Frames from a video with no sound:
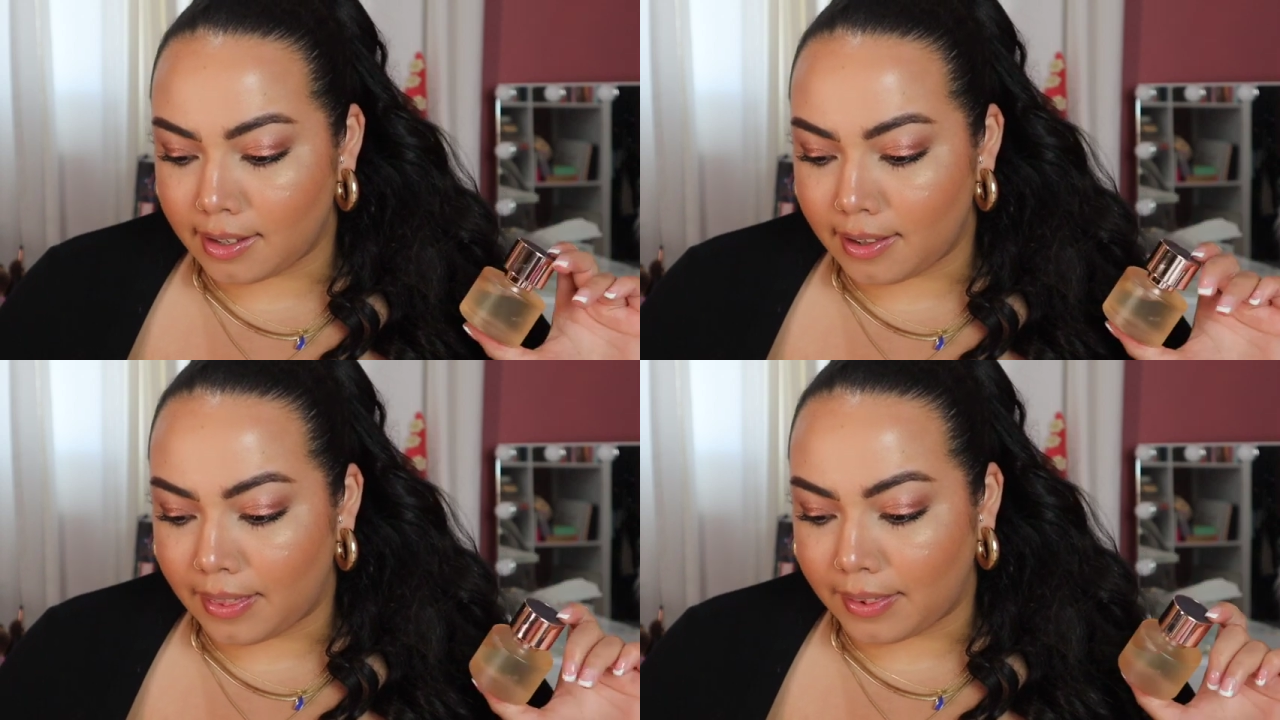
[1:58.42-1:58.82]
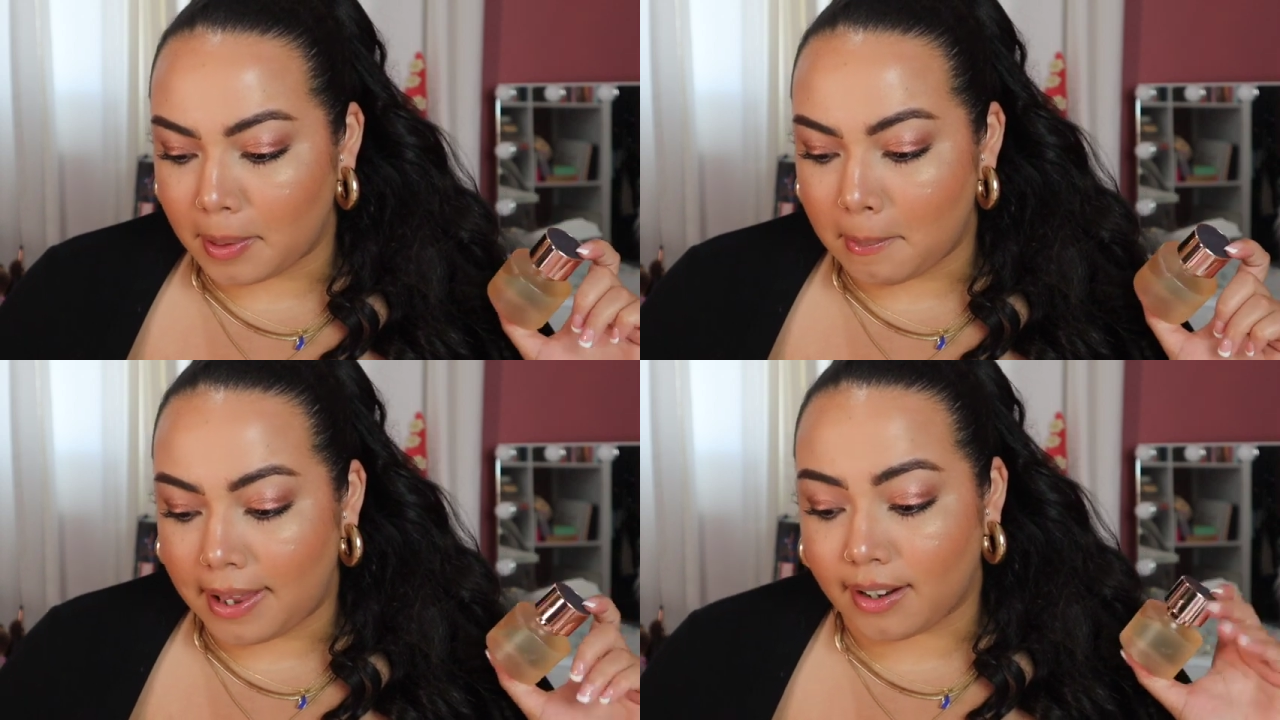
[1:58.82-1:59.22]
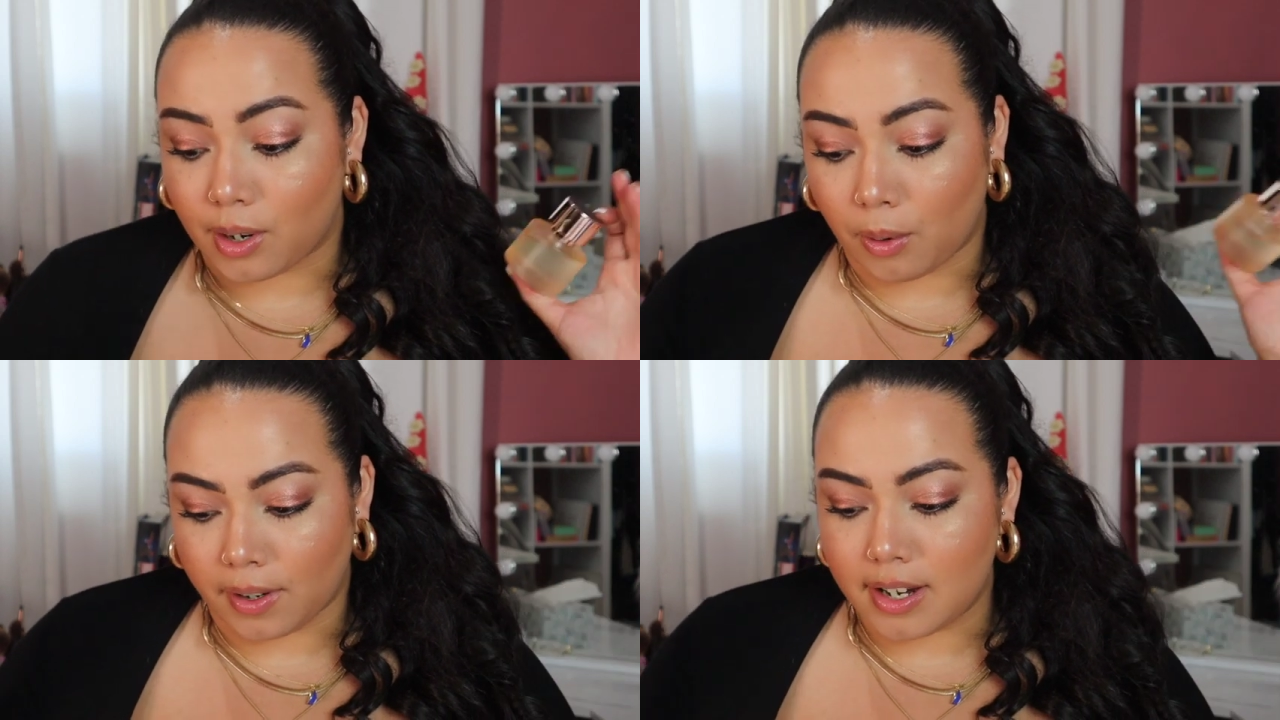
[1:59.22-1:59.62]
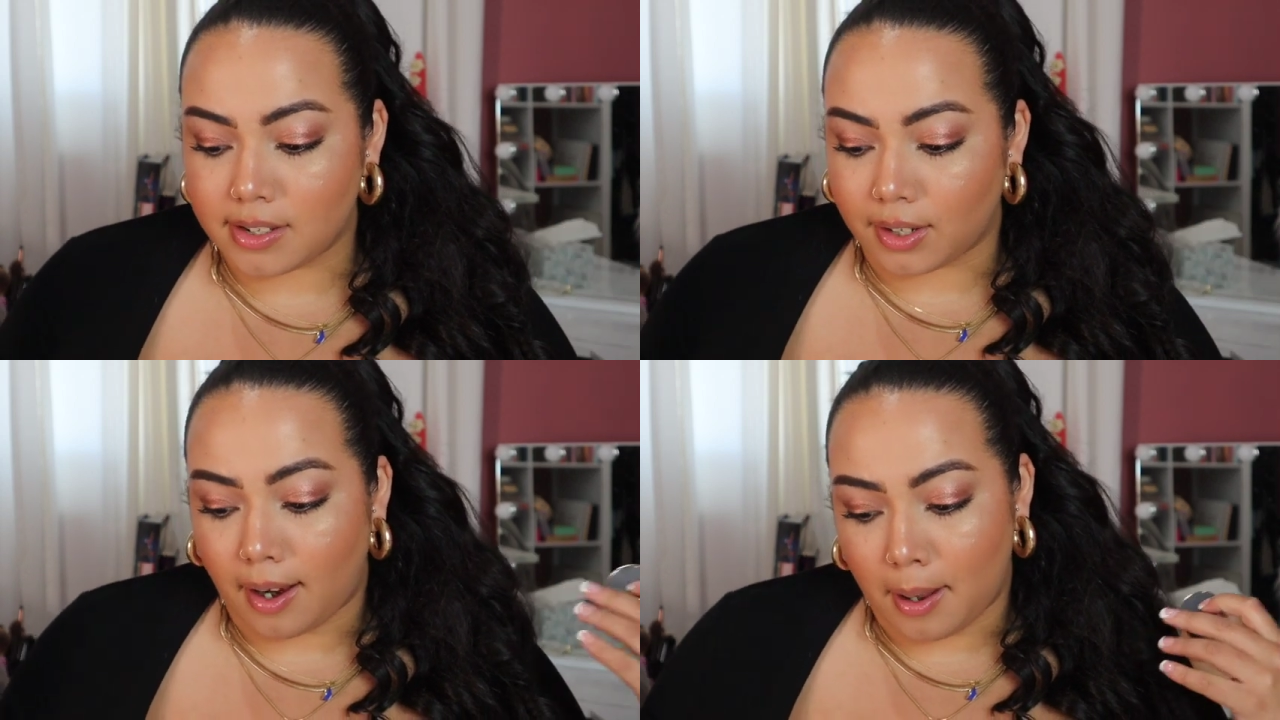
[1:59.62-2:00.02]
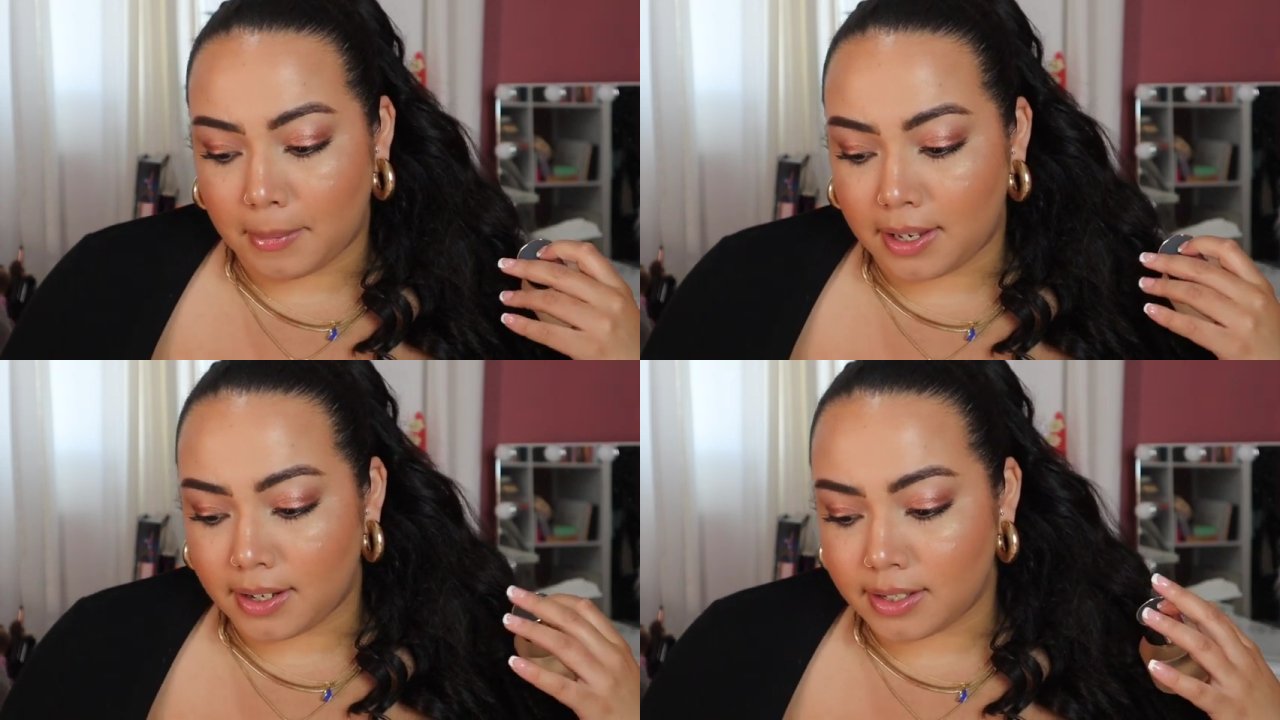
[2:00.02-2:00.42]
that the main accords are
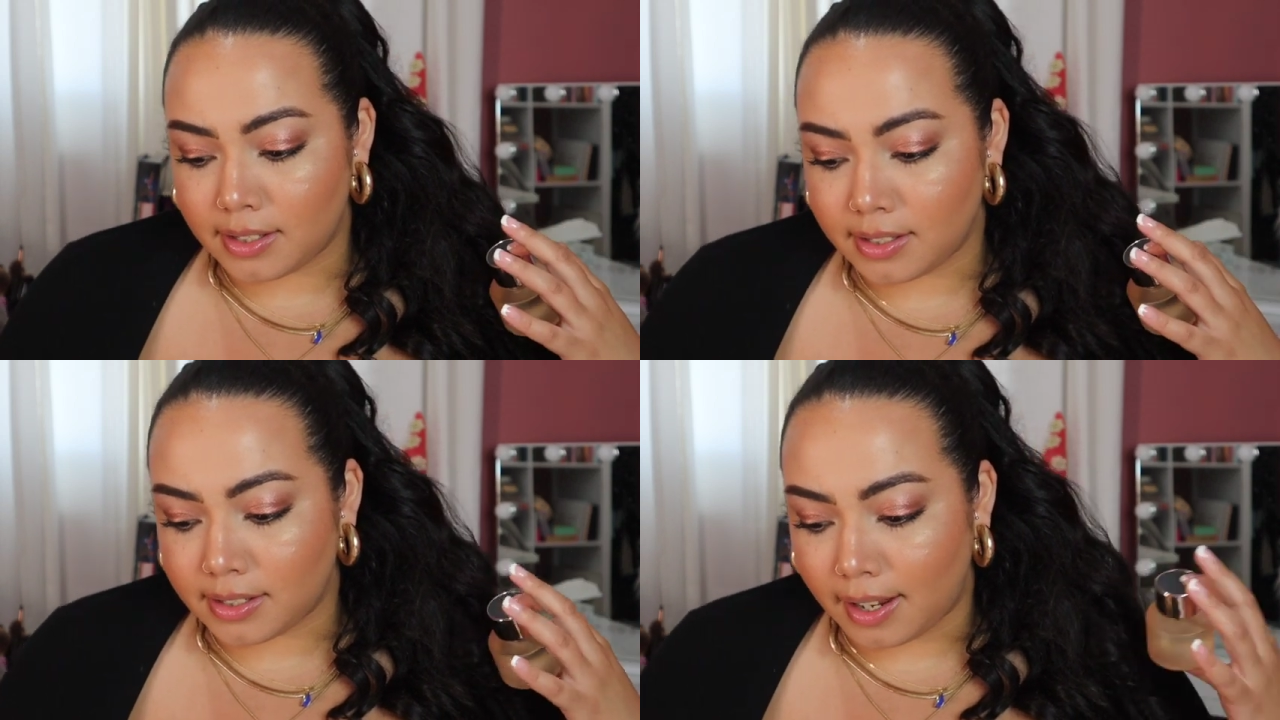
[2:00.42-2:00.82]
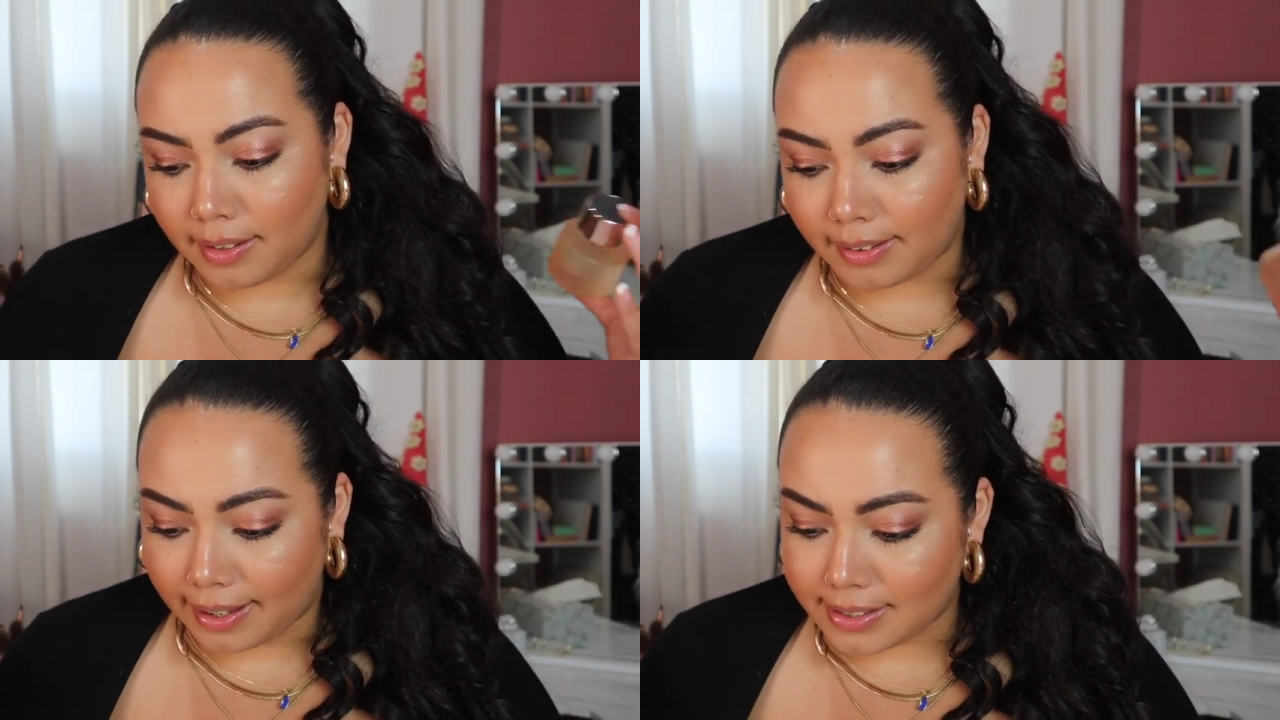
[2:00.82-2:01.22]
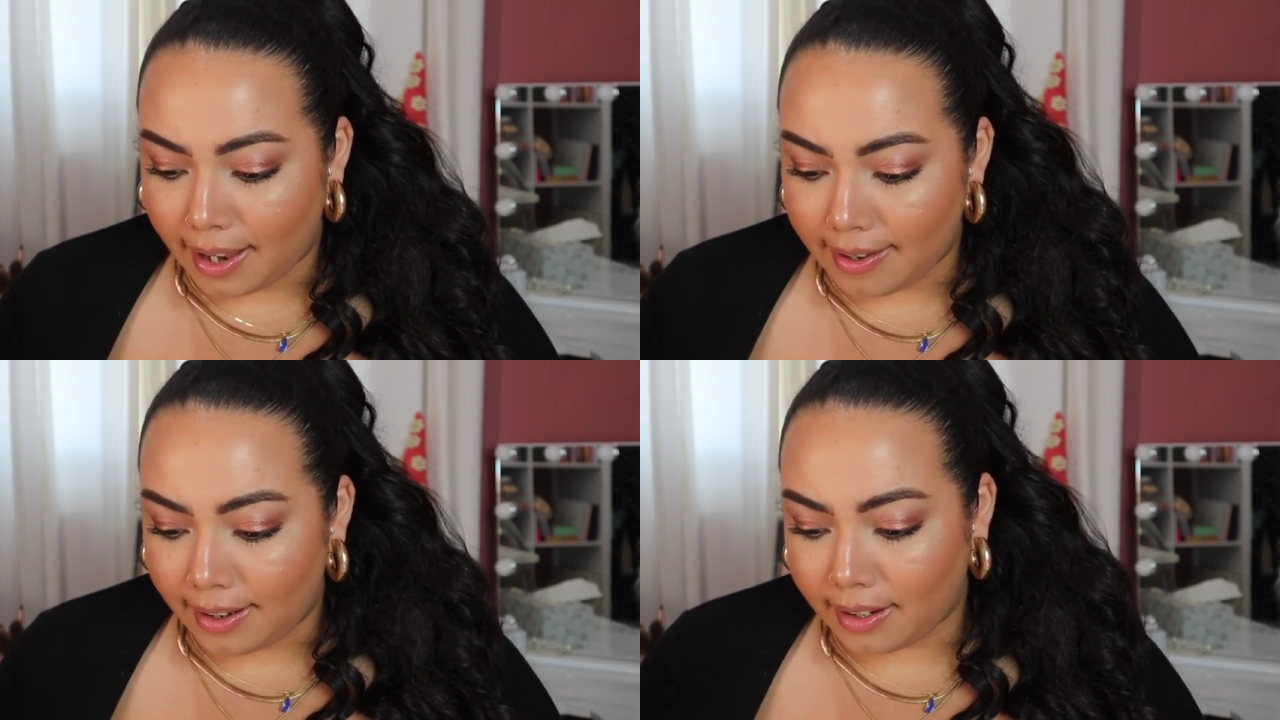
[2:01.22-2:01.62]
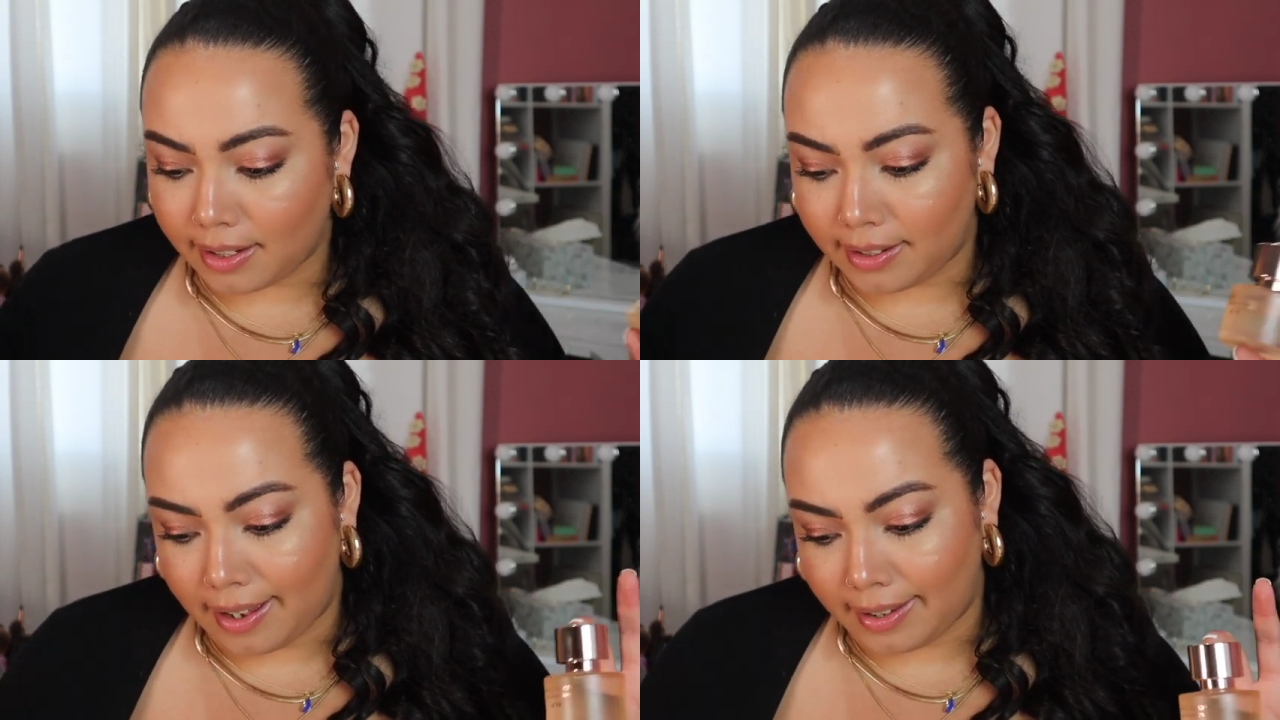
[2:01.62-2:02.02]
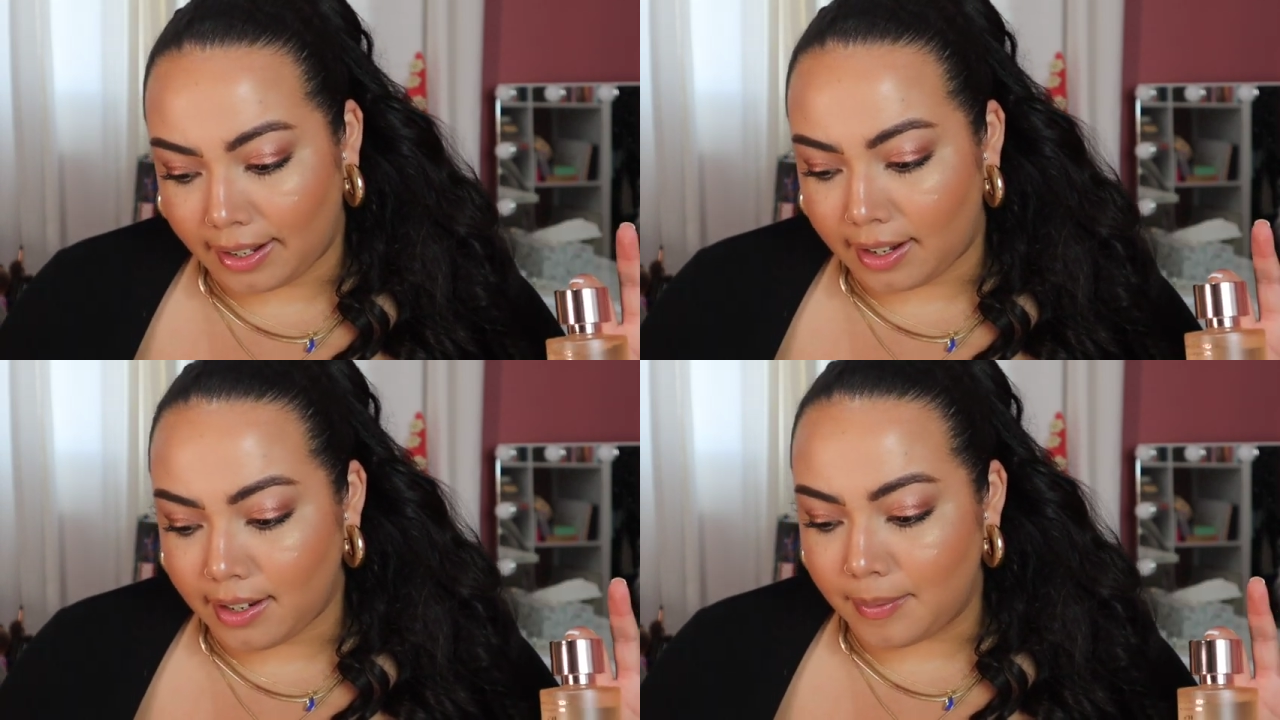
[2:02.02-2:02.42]
almond, lactonic,
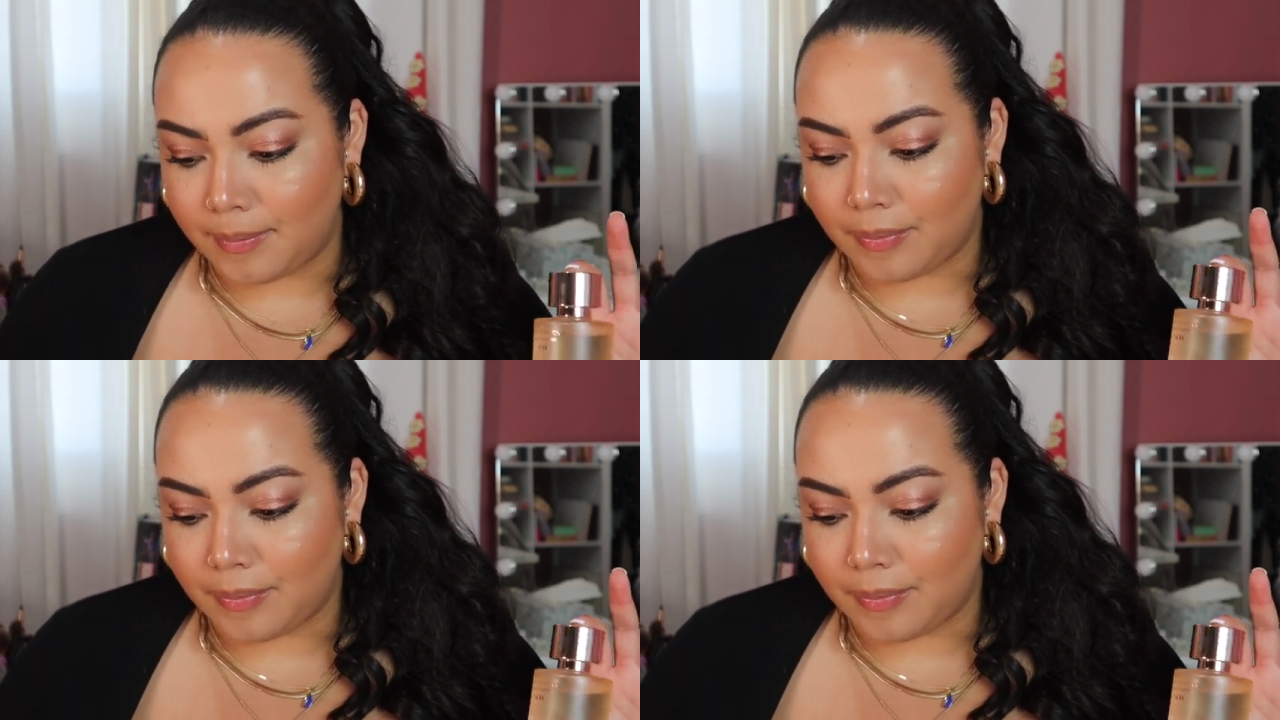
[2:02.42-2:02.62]
nutty,